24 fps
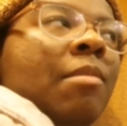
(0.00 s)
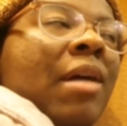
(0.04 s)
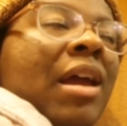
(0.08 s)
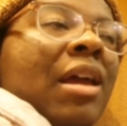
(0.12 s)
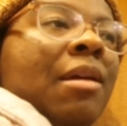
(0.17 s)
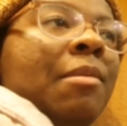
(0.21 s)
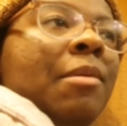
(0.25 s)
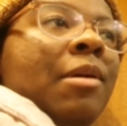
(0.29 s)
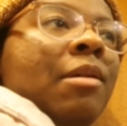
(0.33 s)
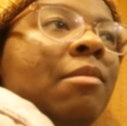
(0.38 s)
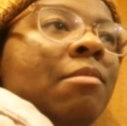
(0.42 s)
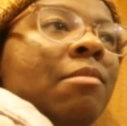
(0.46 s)

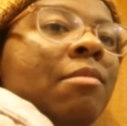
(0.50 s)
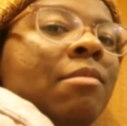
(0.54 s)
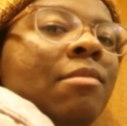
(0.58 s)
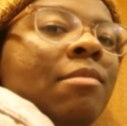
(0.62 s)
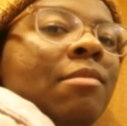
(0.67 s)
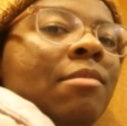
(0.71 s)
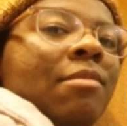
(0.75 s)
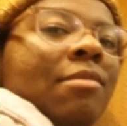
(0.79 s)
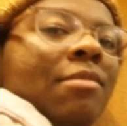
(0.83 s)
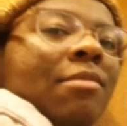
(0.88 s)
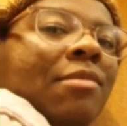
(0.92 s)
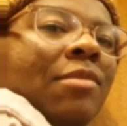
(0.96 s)
maybe.
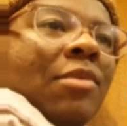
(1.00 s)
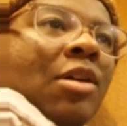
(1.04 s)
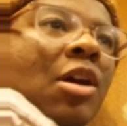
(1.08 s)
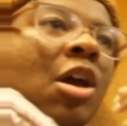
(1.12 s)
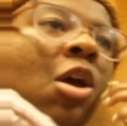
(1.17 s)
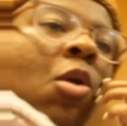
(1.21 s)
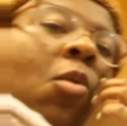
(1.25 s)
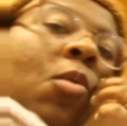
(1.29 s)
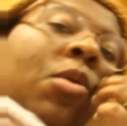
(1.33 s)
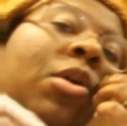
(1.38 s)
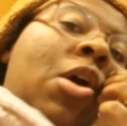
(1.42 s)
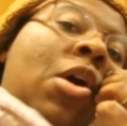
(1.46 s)

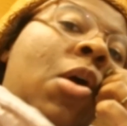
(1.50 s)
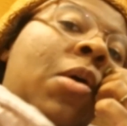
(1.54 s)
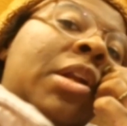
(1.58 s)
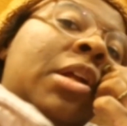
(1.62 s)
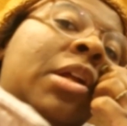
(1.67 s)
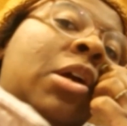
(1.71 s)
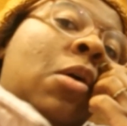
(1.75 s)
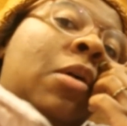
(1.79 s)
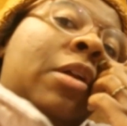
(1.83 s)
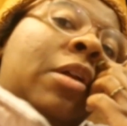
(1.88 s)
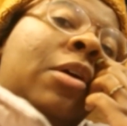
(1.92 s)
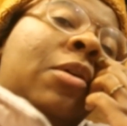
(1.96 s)
We're
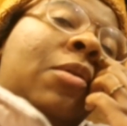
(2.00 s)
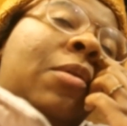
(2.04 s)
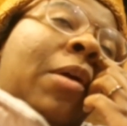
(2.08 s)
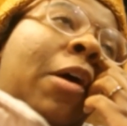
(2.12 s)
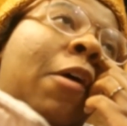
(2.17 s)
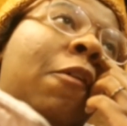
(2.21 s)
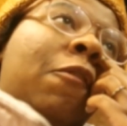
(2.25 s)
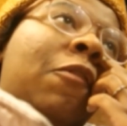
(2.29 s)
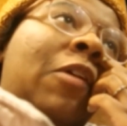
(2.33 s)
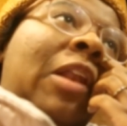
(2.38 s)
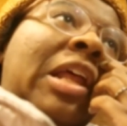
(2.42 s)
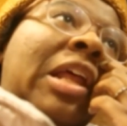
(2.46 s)
going to Golden
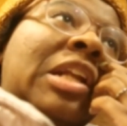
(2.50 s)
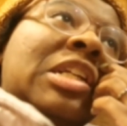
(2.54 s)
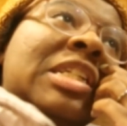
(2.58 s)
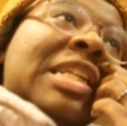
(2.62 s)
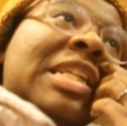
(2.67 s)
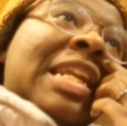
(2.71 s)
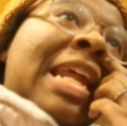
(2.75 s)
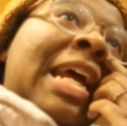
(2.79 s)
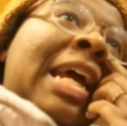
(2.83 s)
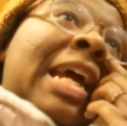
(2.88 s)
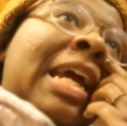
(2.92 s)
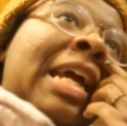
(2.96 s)
Corral for
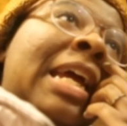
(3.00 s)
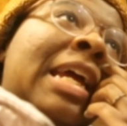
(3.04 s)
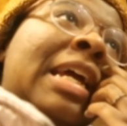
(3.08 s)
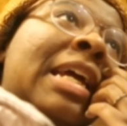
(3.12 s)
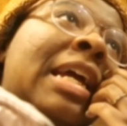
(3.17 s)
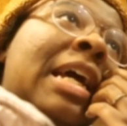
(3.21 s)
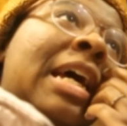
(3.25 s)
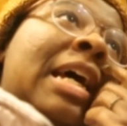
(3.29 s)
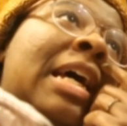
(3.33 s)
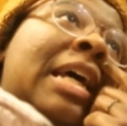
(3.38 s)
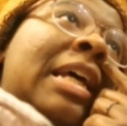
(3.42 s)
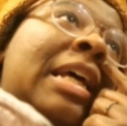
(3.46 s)
lunch
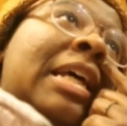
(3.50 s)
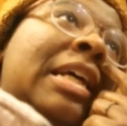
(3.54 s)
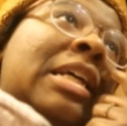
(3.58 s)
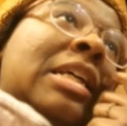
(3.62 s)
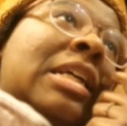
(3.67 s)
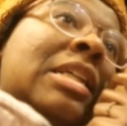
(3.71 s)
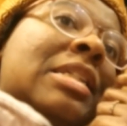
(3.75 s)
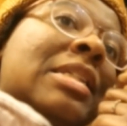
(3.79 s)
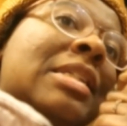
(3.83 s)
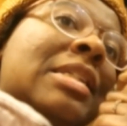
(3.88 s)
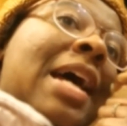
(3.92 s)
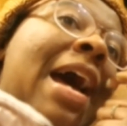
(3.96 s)
today
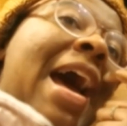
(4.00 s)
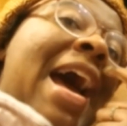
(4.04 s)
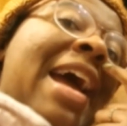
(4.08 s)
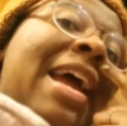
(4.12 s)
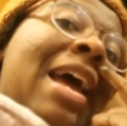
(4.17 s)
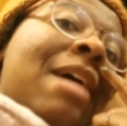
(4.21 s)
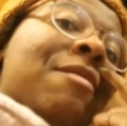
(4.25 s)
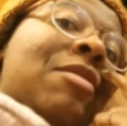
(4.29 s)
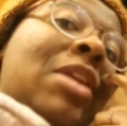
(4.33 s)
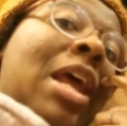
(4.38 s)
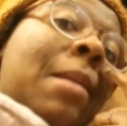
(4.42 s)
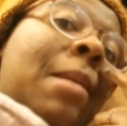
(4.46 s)
because
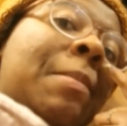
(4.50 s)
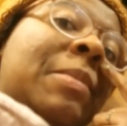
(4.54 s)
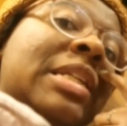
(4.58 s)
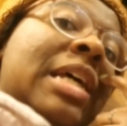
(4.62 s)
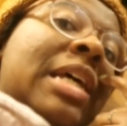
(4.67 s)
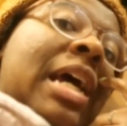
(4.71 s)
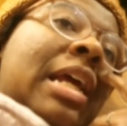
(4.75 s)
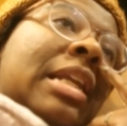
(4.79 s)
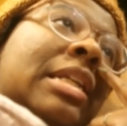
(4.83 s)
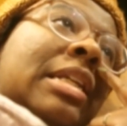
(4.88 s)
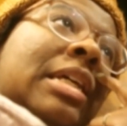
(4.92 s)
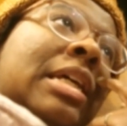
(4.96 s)
I have an
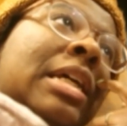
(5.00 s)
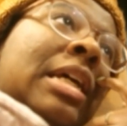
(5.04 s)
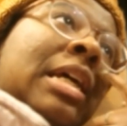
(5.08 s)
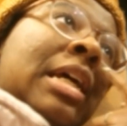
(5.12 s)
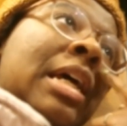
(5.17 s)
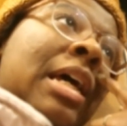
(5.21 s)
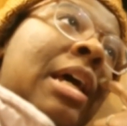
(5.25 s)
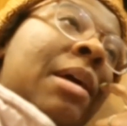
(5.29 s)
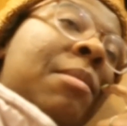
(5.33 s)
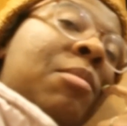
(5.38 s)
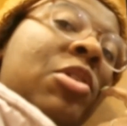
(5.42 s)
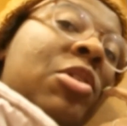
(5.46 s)
appetite.
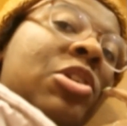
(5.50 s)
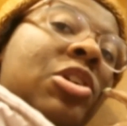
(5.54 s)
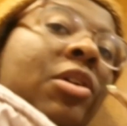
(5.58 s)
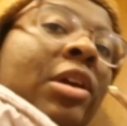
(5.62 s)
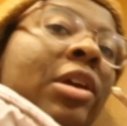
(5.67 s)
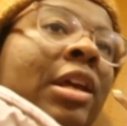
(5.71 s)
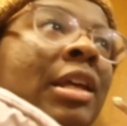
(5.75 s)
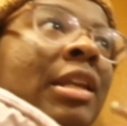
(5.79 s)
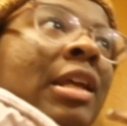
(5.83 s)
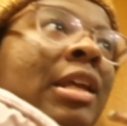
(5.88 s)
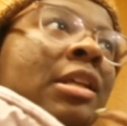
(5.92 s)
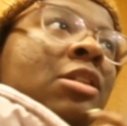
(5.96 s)
I'm pretty
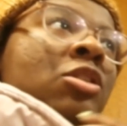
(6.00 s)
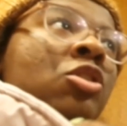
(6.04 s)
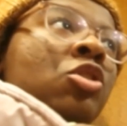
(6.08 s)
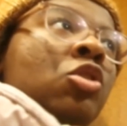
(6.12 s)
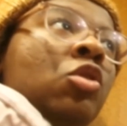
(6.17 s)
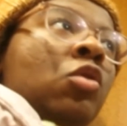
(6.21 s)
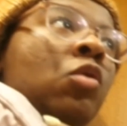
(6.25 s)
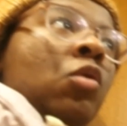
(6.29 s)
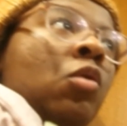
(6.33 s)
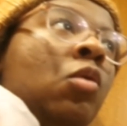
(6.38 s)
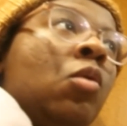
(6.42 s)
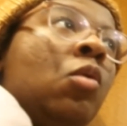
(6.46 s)
sure he does
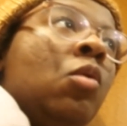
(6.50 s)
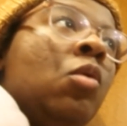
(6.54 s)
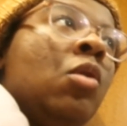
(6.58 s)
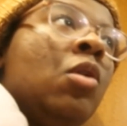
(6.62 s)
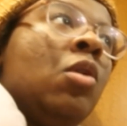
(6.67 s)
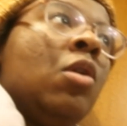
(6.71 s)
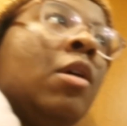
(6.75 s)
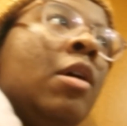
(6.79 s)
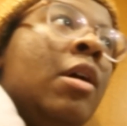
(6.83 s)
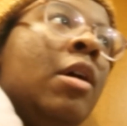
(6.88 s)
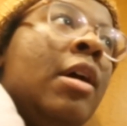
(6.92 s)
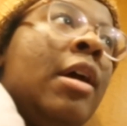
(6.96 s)
too.
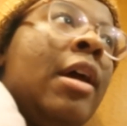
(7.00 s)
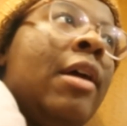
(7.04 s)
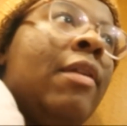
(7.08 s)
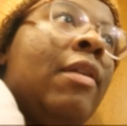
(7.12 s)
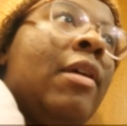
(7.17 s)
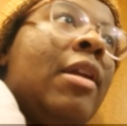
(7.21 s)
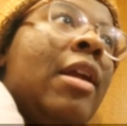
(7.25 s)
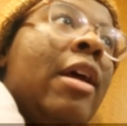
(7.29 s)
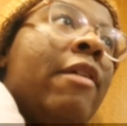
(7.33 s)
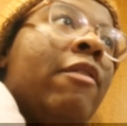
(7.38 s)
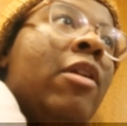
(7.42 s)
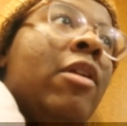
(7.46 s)

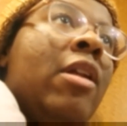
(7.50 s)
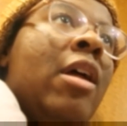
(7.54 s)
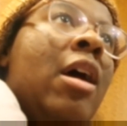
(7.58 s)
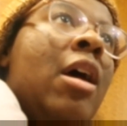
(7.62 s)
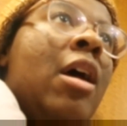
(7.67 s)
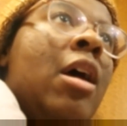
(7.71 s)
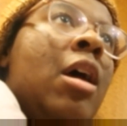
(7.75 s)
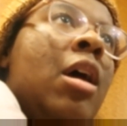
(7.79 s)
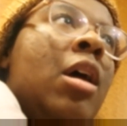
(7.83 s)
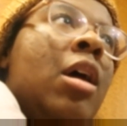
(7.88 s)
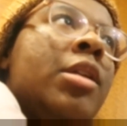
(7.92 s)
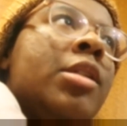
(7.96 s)
And then after
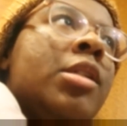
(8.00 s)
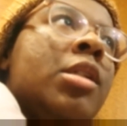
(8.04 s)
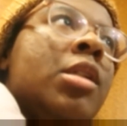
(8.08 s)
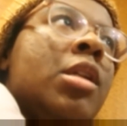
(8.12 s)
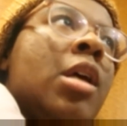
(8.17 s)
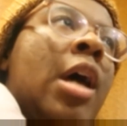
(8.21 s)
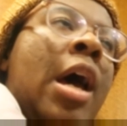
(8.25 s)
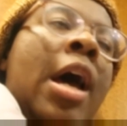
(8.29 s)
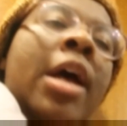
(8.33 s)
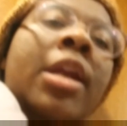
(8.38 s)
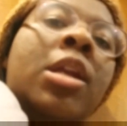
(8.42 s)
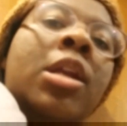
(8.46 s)

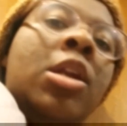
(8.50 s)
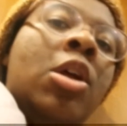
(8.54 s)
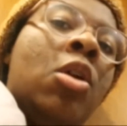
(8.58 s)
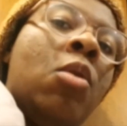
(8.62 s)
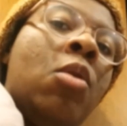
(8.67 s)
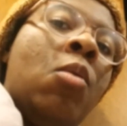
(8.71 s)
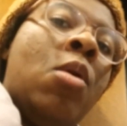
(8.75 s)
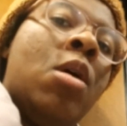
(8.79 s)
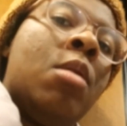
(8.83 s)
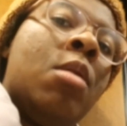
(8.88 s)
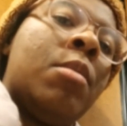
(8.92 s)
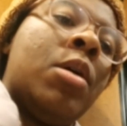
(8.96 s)
that, I need to go
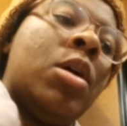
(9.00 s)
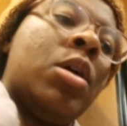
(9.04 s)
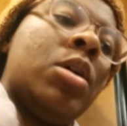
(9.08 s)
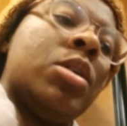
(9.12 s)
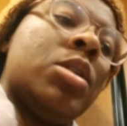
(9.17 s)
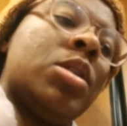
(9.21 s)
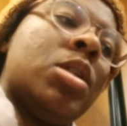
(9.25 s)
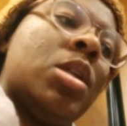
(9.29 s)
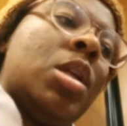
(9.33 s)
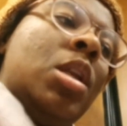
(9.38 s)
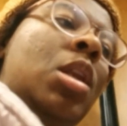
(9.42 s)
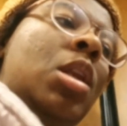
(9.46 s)
to
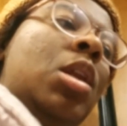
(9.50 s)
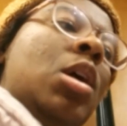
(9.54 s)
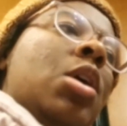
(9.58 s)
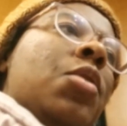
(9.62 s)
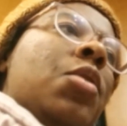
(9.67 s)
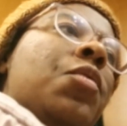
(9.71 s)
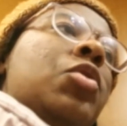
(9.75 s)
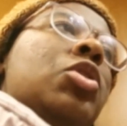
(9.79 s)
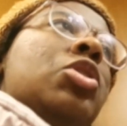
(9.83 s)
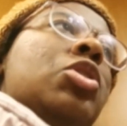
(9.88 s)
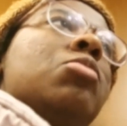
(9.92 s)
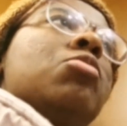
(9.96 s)
Walmart and
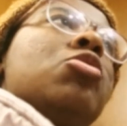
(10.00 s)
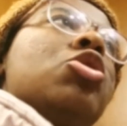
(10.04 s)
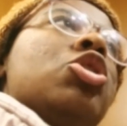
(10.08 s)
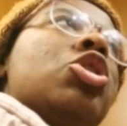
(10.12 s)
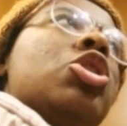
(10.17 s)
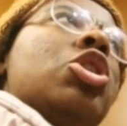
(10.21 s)
look for some